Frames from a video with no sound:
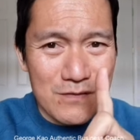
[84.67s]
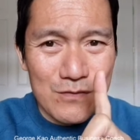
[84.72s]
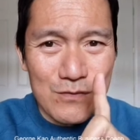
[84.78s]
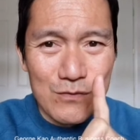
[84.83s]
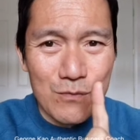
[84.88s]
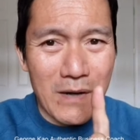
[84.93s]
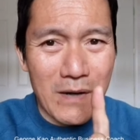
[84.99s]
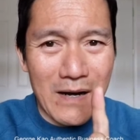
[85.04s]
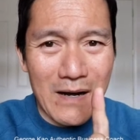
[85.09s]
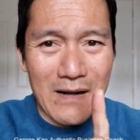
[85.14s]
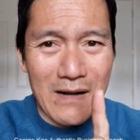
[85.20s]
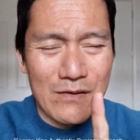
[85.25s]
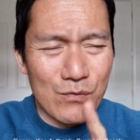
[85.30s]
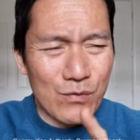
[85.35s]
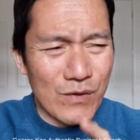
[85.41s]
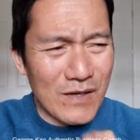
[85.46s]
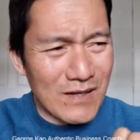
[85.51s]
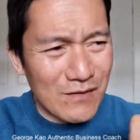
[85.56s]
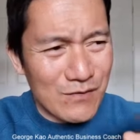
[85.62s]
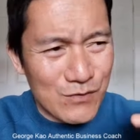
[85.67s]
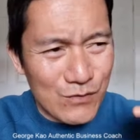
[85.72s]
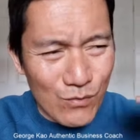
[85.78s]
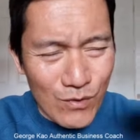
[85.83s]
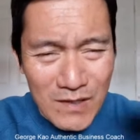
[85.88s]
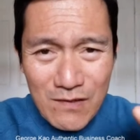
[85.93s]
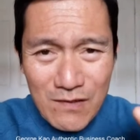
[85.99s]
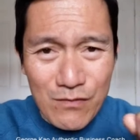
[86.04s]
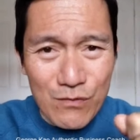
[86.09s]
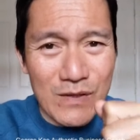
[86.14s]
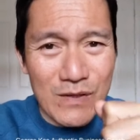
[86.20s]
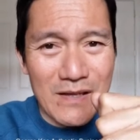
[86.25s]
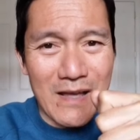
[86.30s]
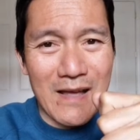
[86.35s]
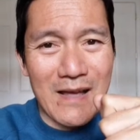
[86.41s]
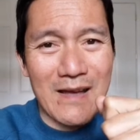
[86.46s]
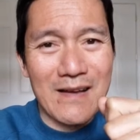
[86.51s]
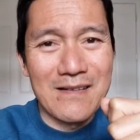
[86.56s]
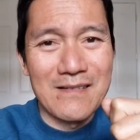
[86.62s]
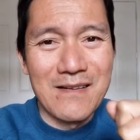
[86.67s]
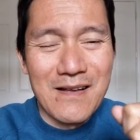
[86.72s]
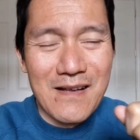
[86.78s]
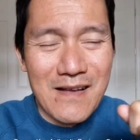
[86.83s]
who buys. We got to do whatever we can,